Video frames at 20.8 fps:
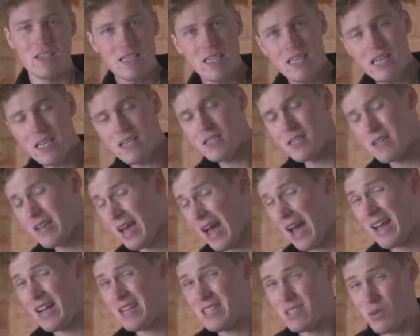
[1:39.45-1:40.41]
Seeing
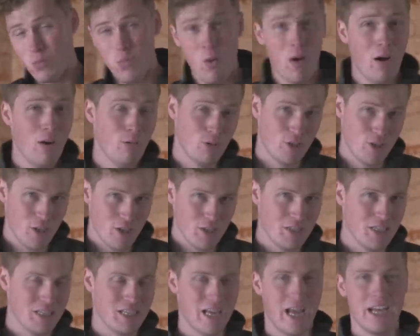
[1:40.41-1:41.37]
as Wild
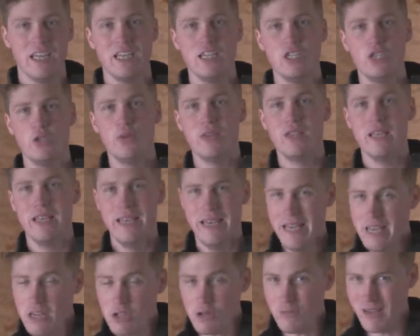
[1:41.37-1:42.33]
Justice had an issue with the
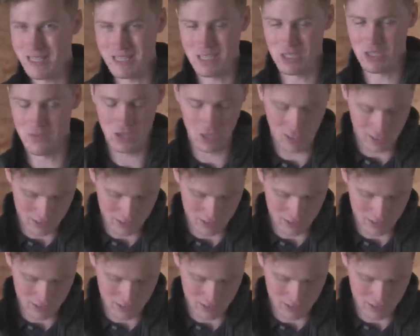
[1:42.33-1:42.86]
legal basis of the